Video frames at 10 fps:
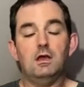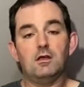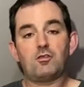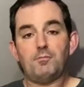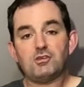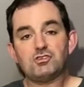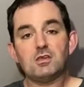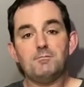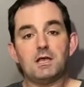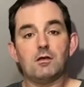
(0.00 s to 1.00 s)

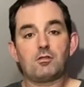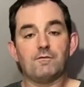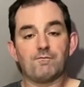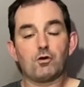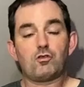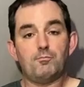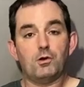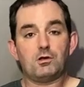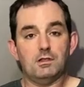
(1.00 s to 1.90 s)
especially because the first book